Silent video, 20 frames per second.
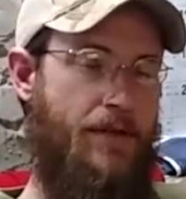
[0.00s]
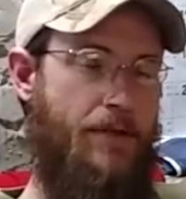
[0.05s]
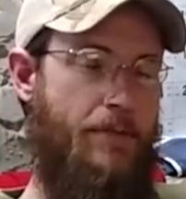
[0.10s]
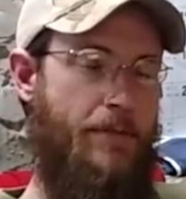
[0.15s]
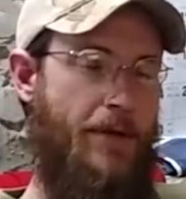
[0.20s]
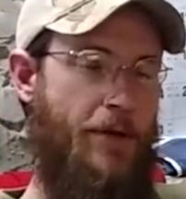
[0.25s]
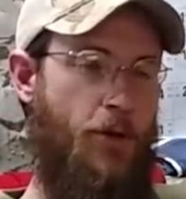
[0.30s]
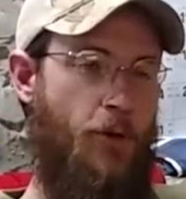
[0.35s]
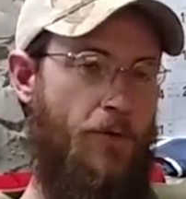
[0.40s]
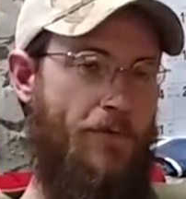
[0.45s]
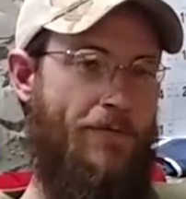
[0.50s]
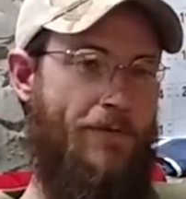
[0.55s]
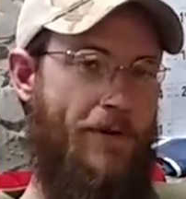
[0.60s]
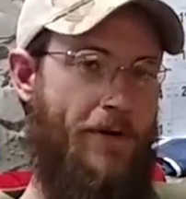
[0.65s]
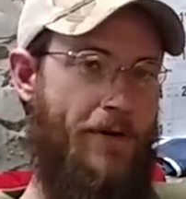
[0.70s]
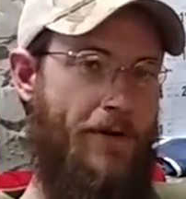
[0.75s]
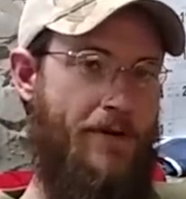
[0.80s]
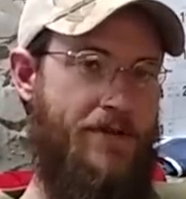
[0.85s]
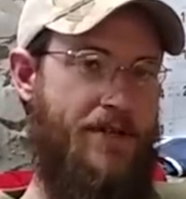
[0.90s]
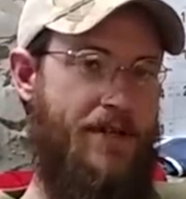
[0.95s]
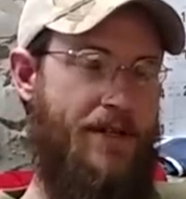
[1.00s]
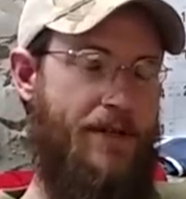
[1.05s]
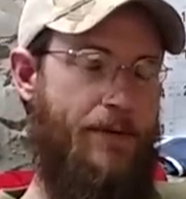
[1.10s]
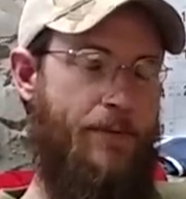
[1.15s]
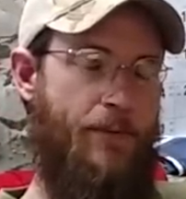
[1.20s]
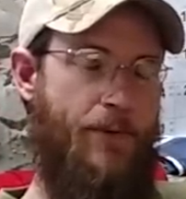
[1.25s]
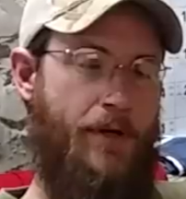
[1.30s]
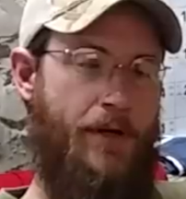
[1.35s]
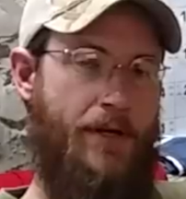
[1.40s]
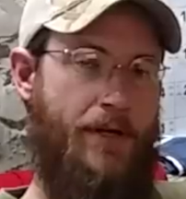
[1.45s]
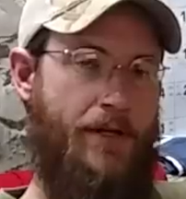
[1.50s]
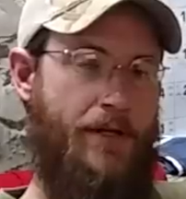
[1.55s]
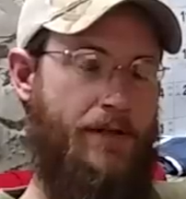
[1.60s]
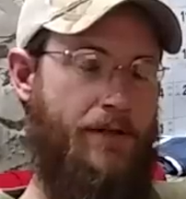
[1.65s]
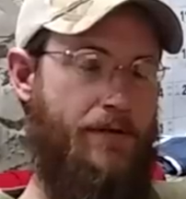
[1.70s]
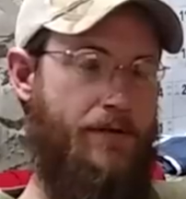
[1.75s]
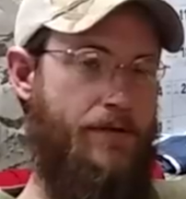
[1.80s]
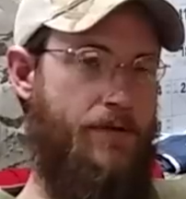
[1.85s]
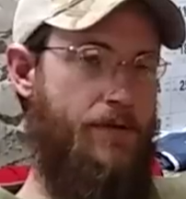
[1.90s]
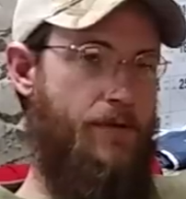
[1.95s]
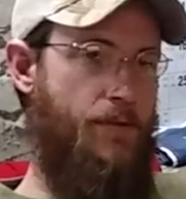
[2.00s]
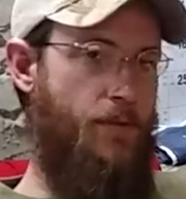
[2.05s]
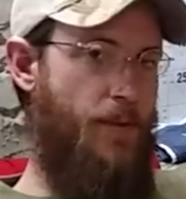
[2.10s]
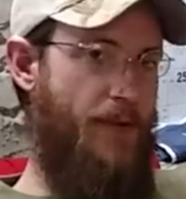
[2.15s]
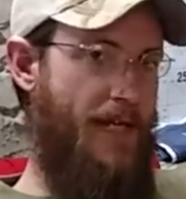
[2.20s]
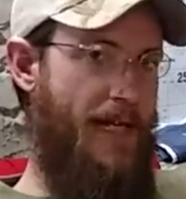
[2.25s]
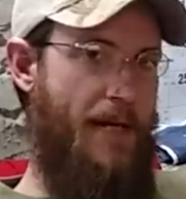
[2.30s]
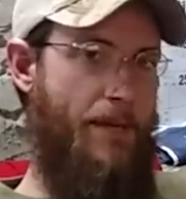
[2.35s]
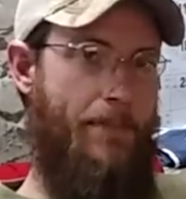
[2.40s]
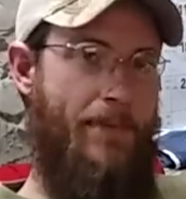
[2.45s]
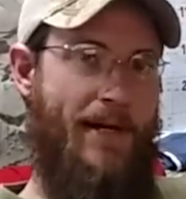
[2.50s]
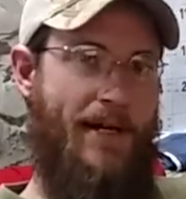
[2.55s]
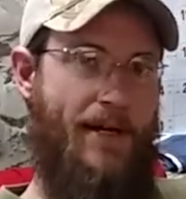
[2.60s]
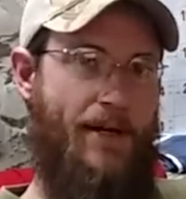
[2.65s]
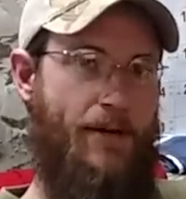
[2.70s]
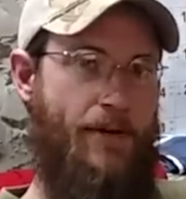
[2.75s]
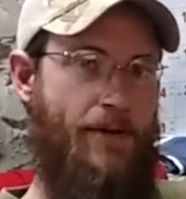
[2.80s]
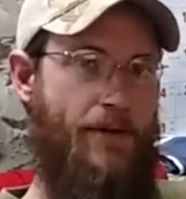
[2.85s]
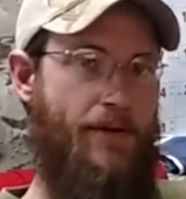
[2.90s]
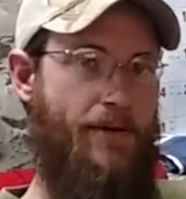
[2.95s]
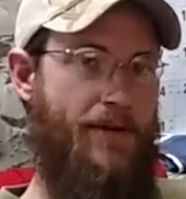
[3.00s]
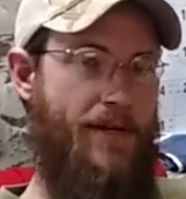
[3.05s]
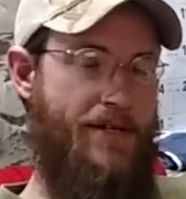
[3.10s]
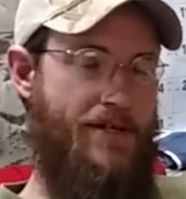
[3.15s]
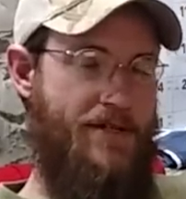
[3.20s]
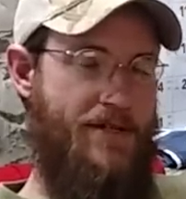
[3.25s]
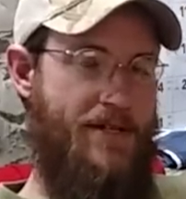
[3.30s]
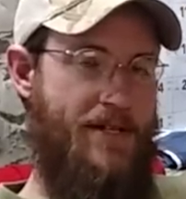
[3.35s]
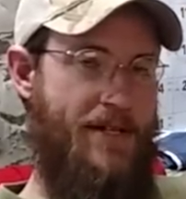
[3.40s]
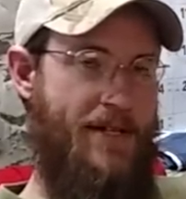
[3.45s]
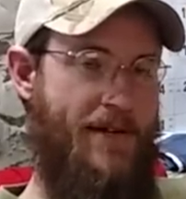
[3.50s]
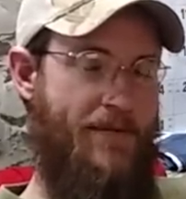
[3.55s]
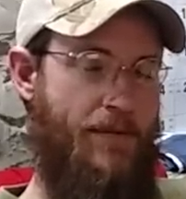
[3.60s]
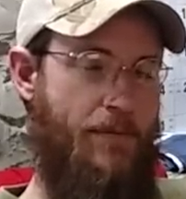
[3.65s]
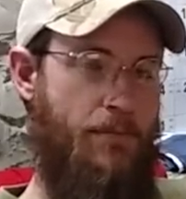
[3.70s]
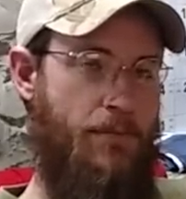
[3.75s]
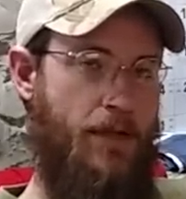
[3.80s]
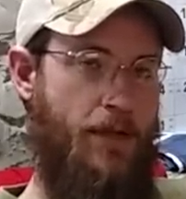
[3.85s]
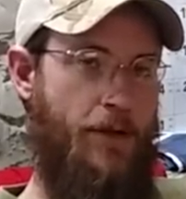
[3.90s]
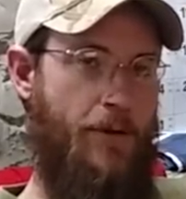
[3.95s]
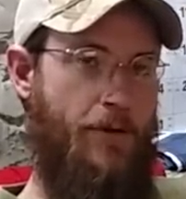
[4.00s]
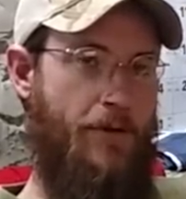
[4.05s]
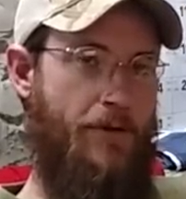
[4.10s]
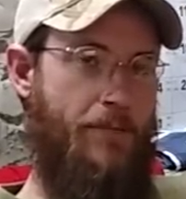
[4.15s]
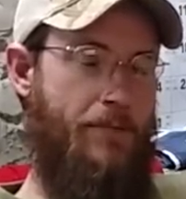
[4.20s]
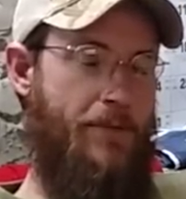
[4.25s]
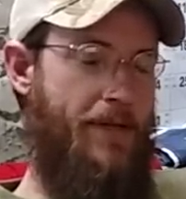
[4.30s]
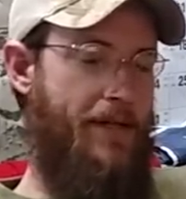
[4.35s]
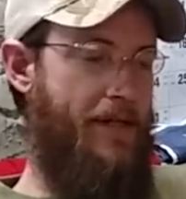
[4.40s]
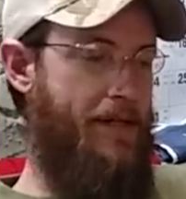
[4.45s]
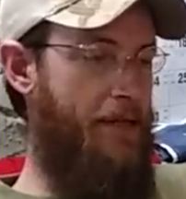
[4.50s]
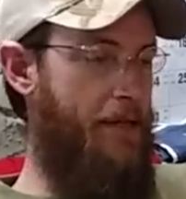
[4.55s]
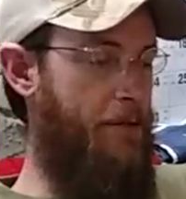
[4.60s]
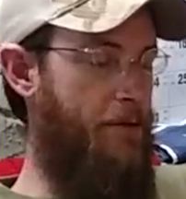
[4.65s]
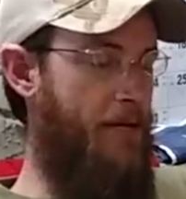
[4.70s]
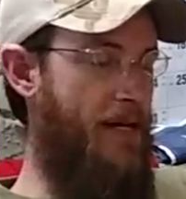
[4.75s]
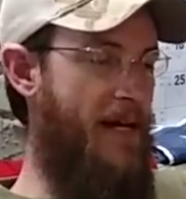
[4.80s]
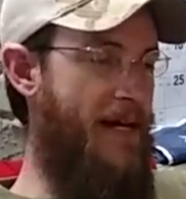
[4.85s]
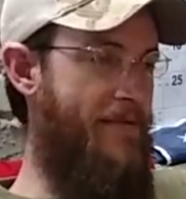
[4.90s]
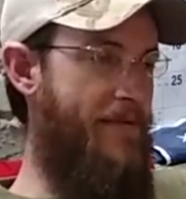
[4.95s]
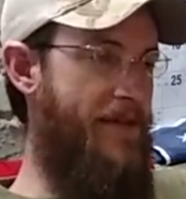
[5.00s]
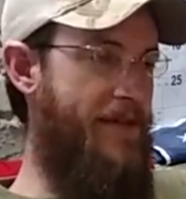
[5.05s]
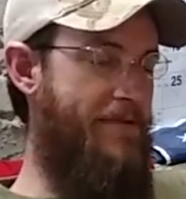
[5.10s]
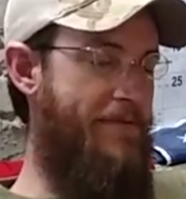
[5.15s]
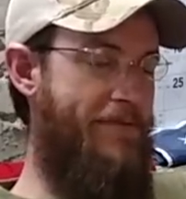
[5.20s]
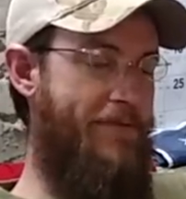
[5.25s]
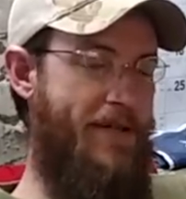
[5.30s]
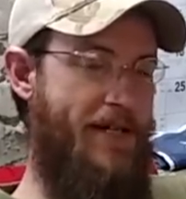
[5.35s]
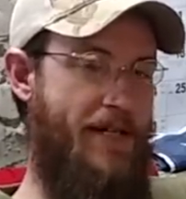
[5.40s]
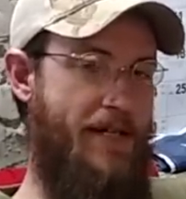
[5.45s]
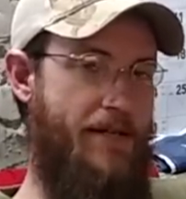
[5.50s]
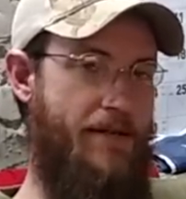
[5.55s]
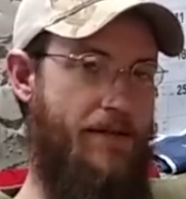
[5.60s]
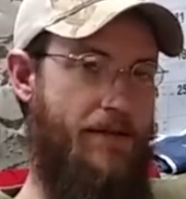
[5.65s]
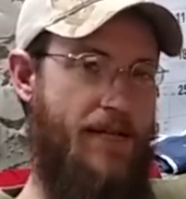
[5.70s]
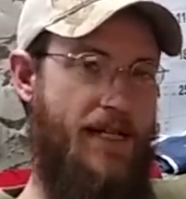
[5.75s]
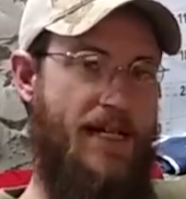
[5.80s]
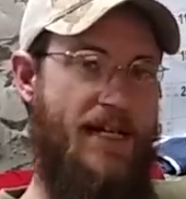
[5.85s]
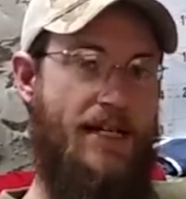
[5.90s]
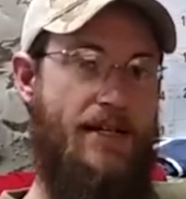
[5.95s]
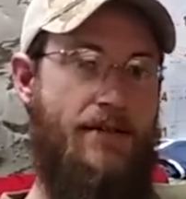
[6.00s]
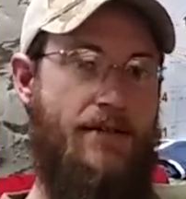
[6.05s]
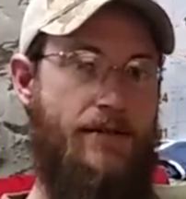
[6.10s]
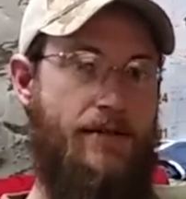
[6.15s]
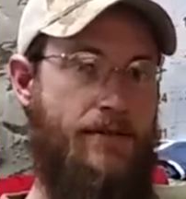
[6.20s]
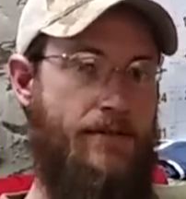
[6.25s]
My old furnace, I could run it without power. I just didn't have a blower, but I could gravity feed heat